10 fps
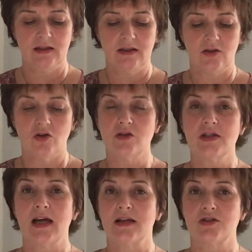God
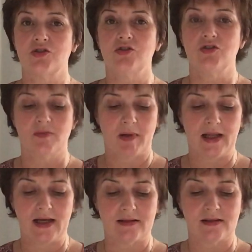has good
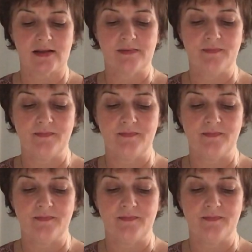plans.